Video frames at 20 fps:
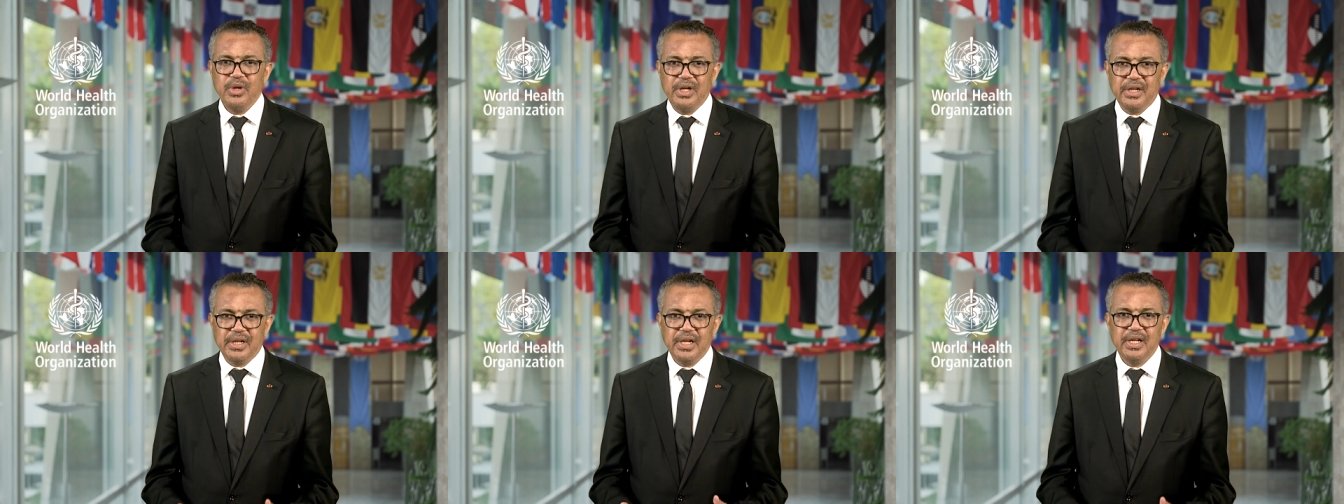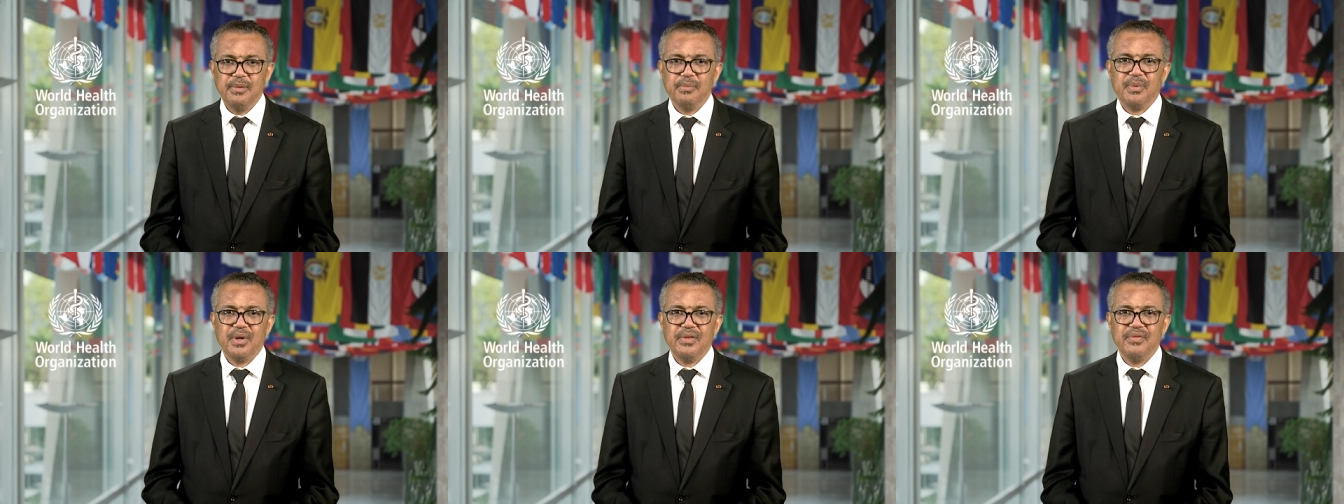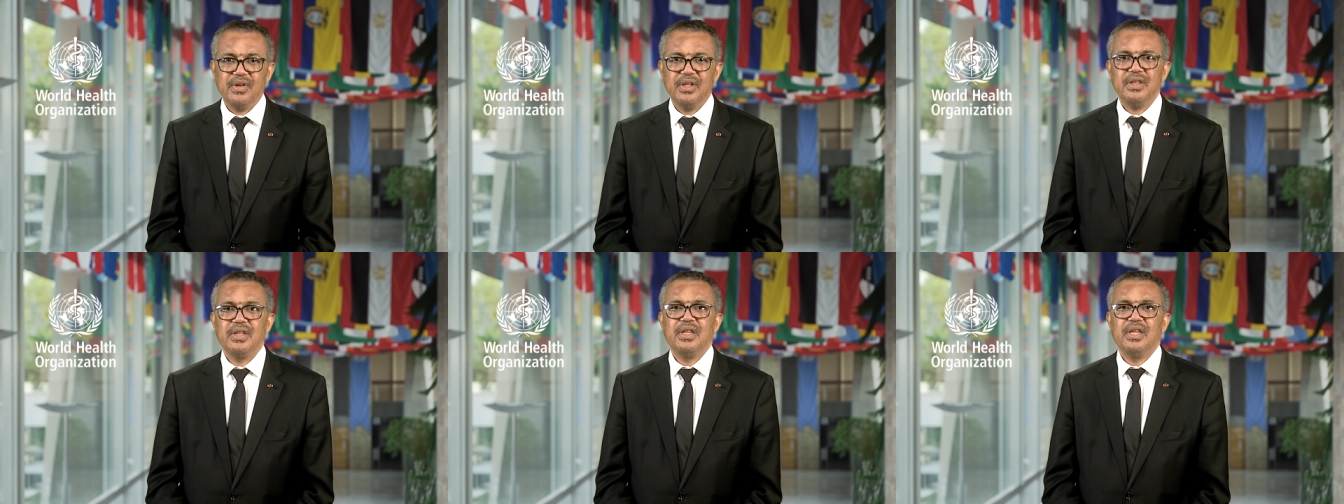we can
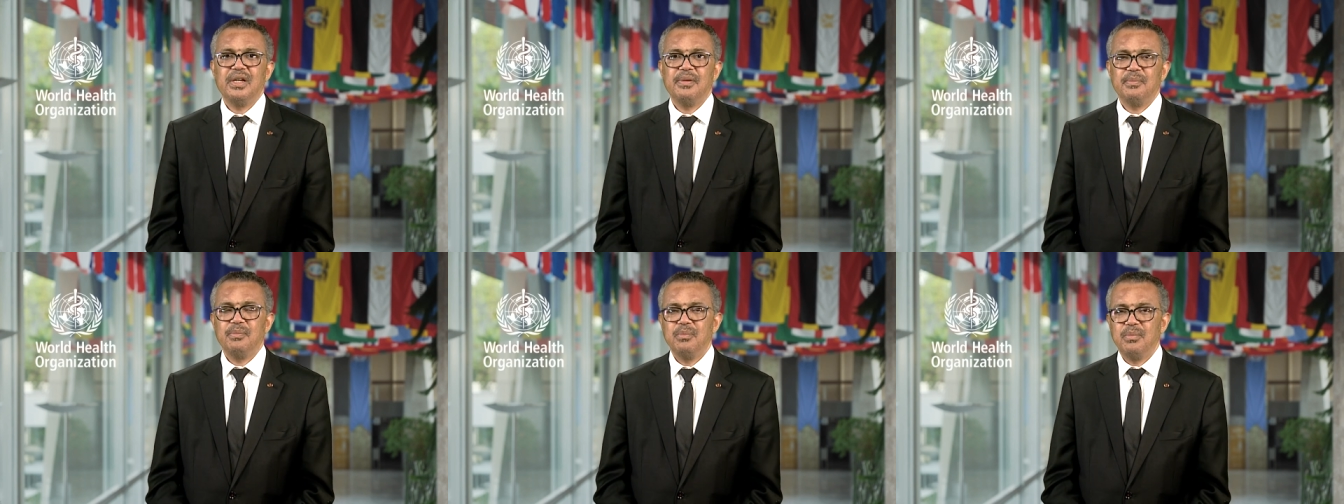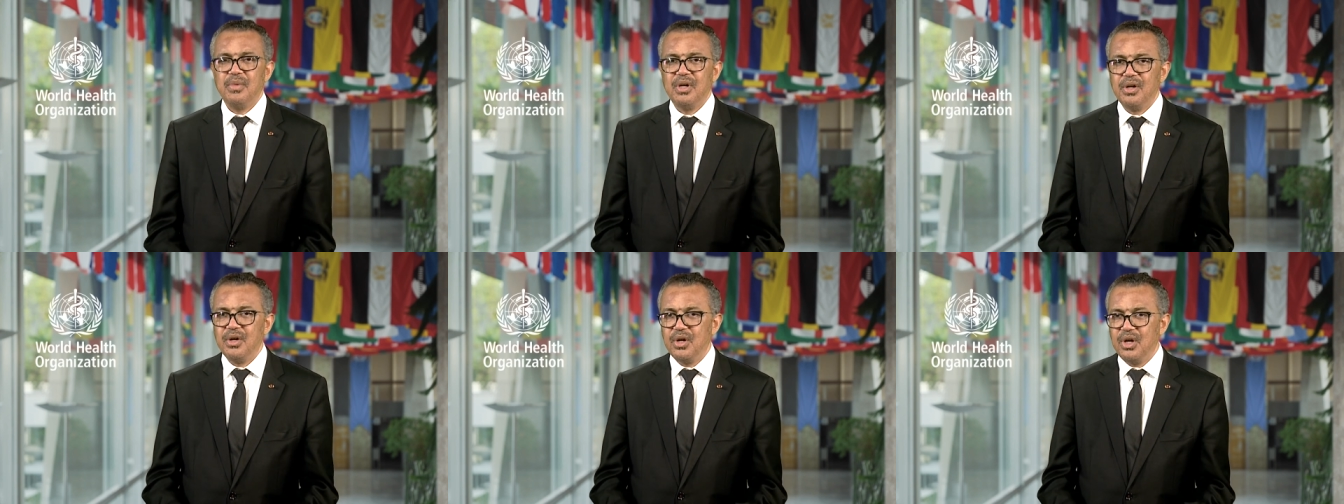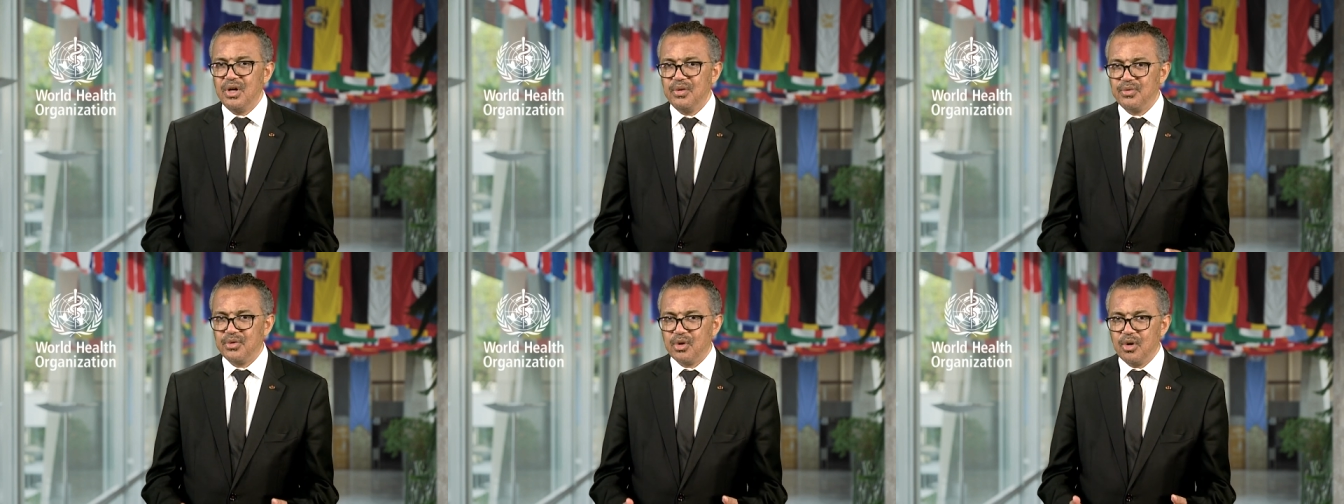prevent them
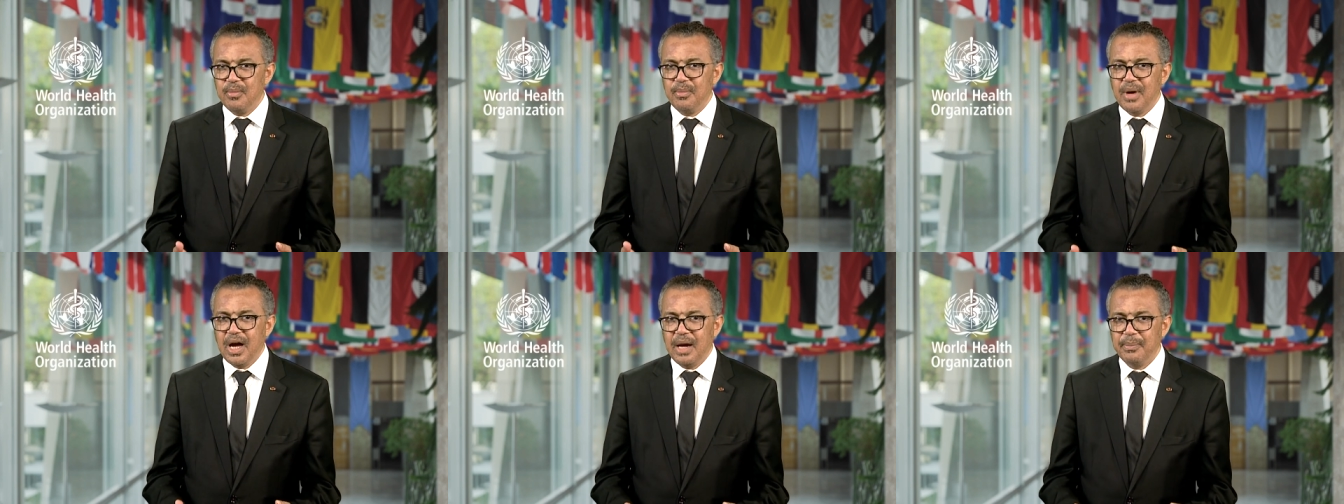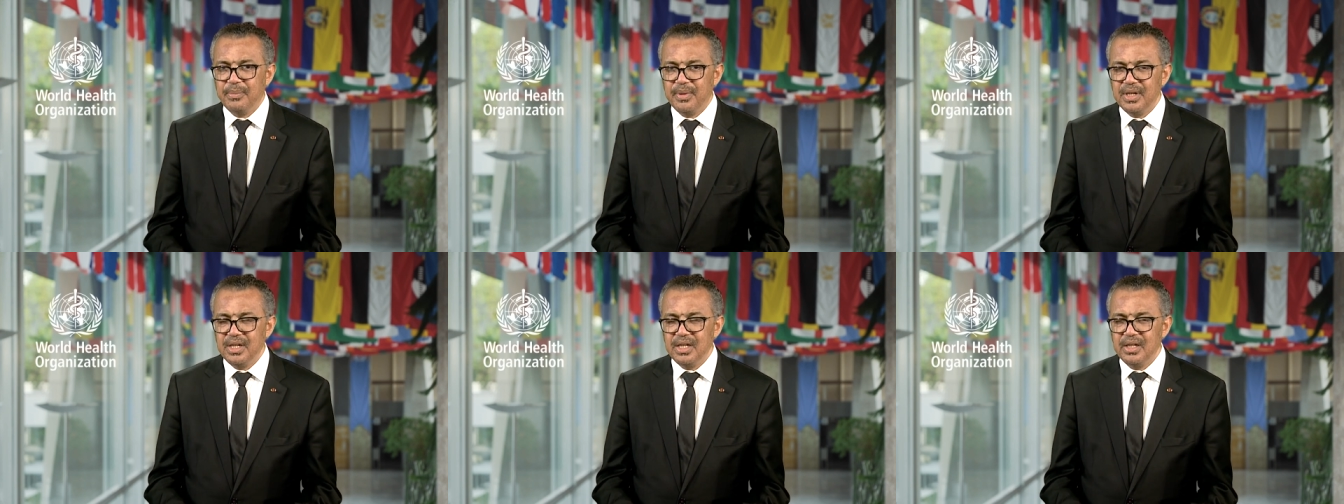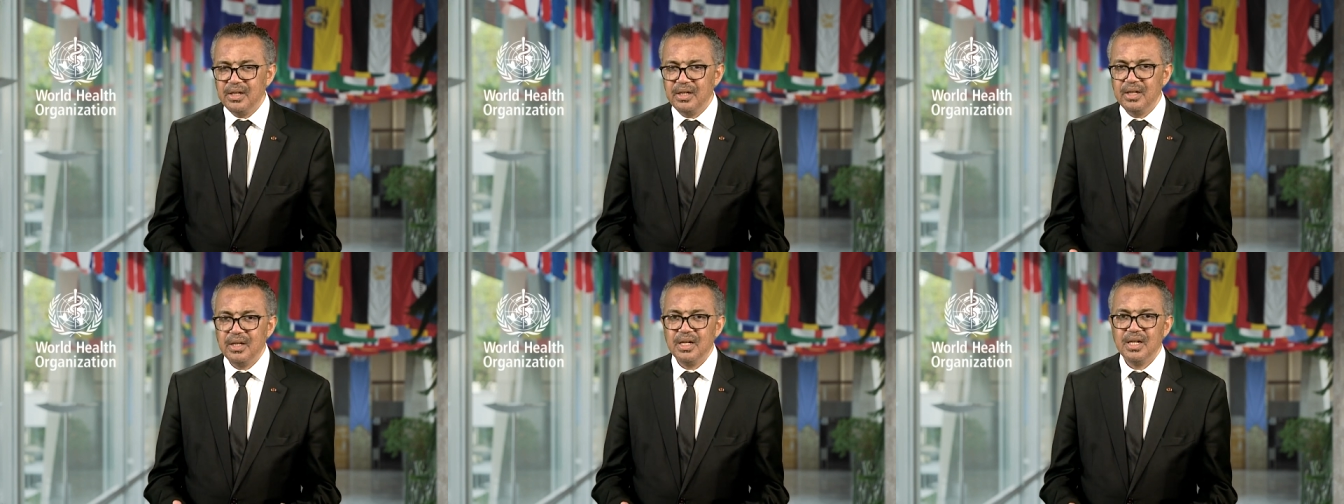from
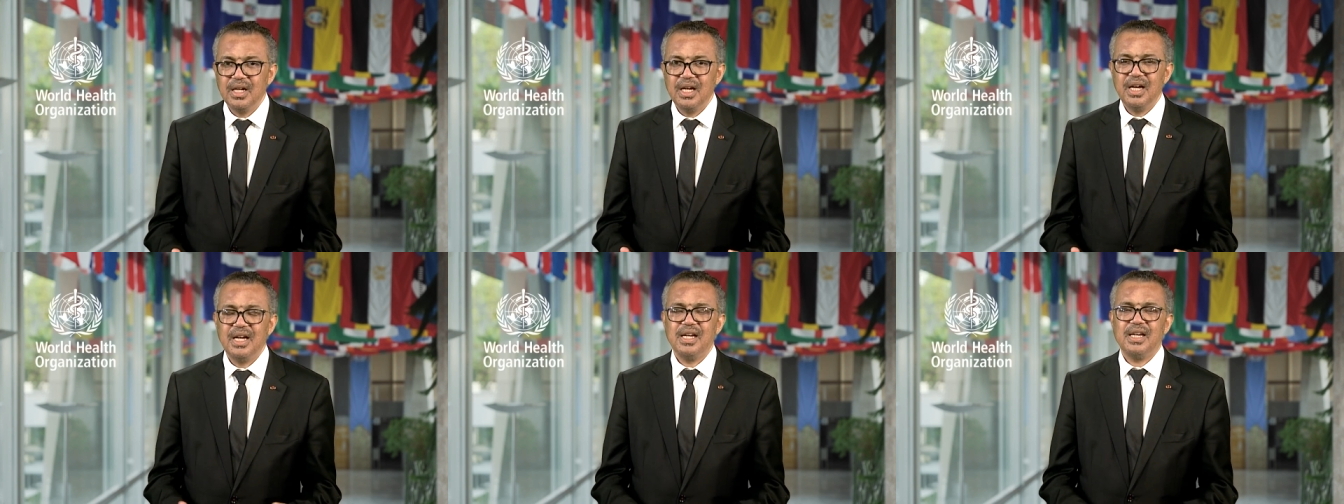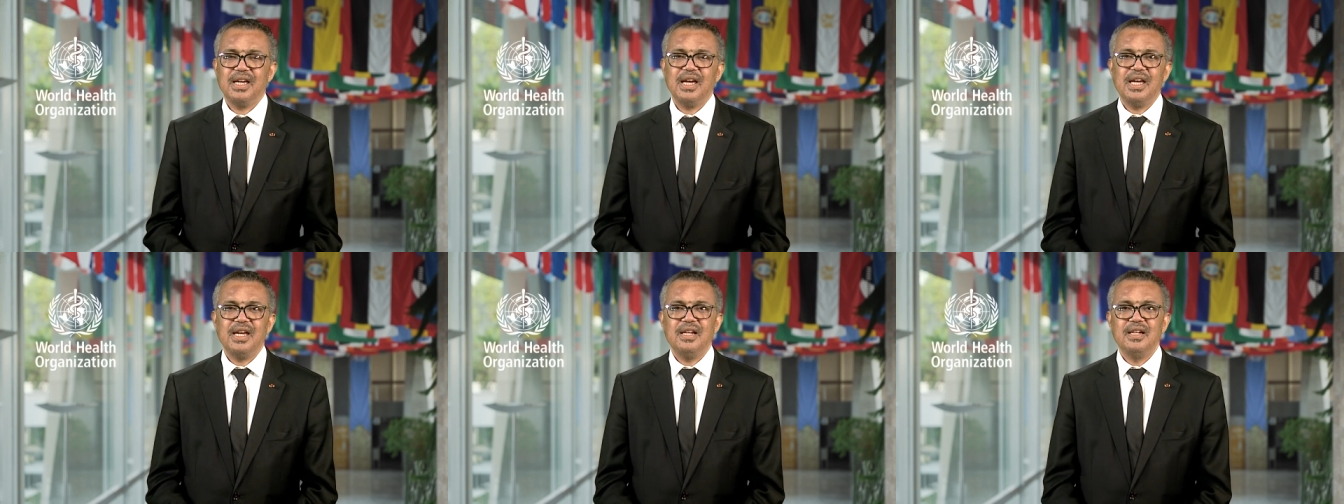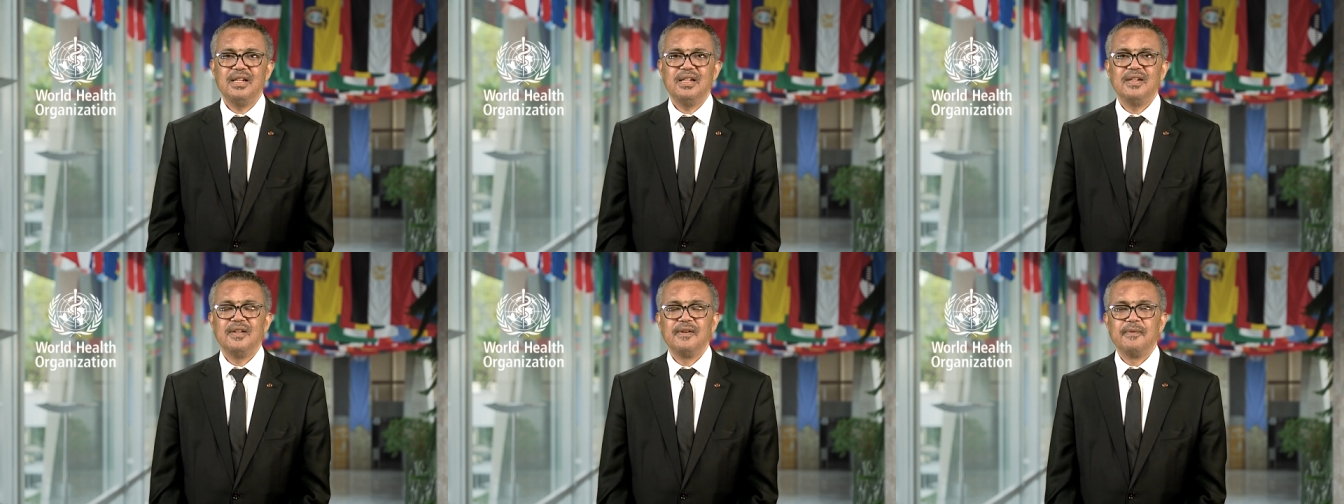happening
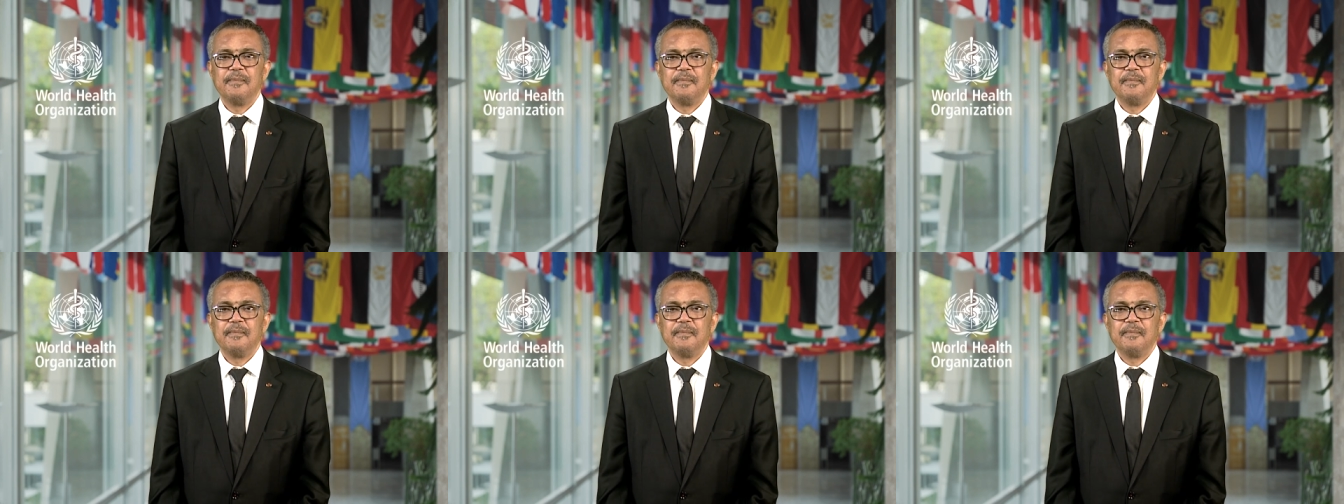again.